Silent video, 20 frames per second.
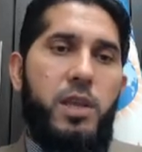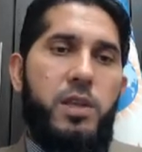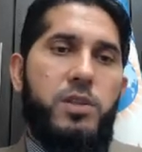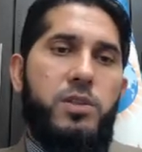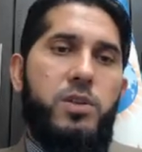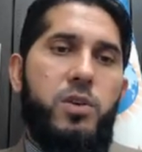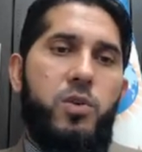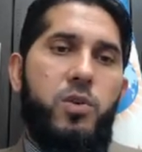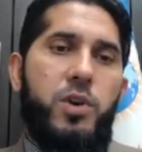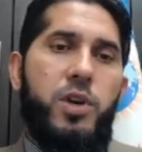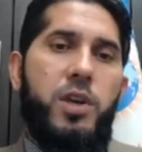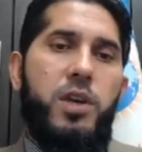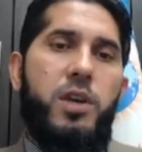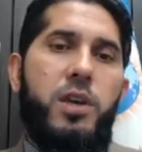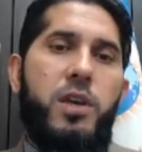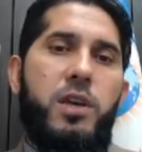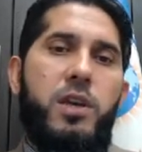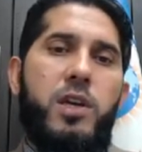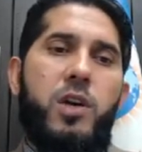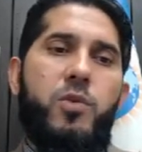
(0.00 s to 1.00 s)
So
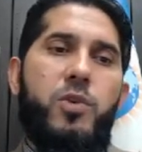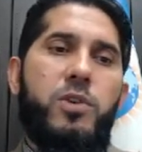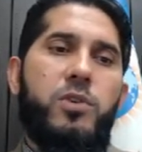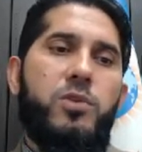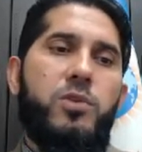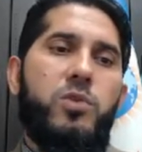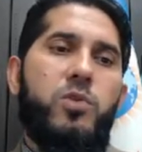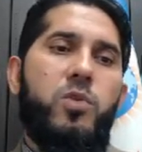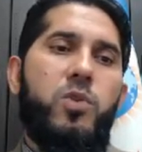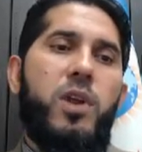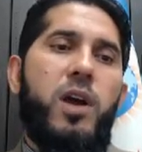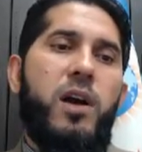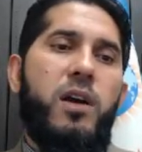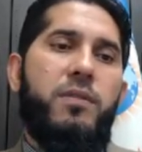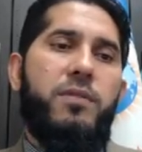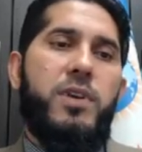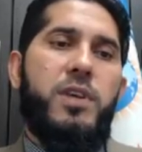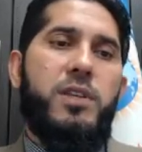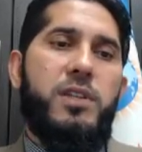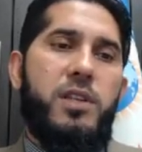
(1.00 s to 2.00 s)
he going to school,
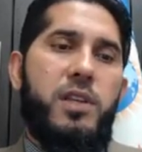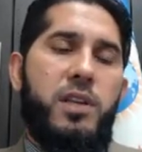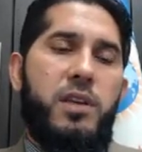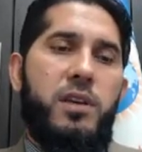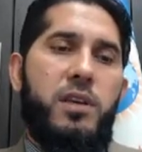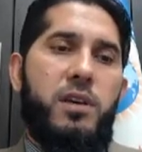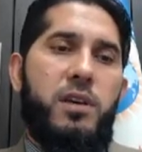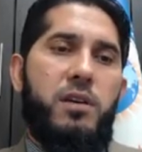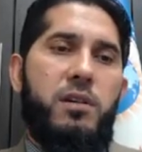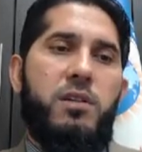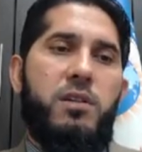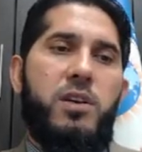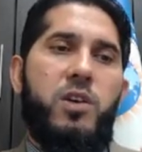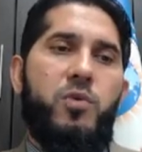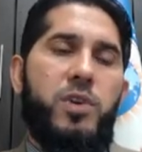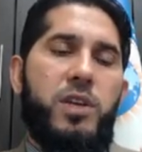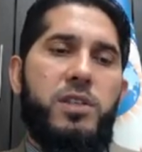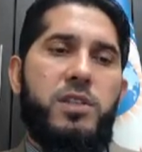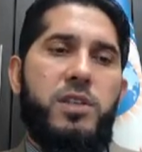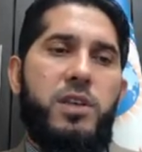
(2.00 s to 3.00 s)
obviously
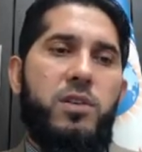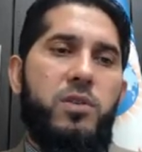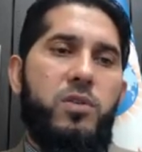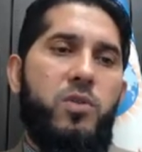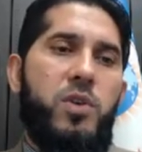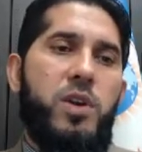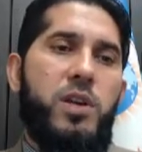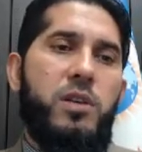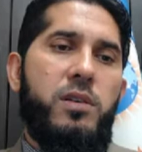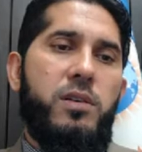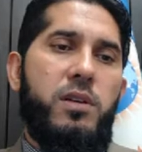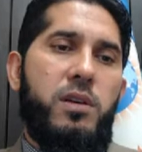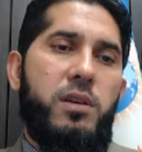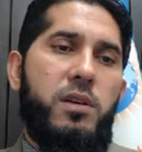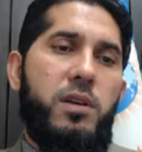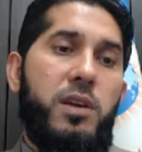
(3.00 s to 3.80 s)
going is incorrect.